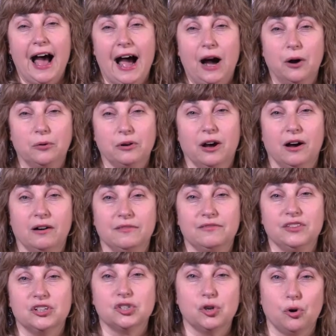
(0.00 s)
out of
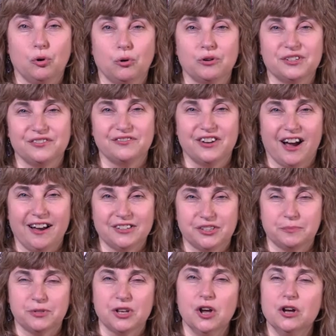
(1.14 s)
this chorus of
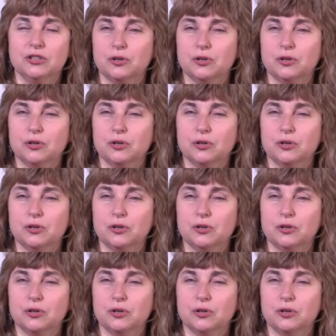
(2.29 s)
gossips.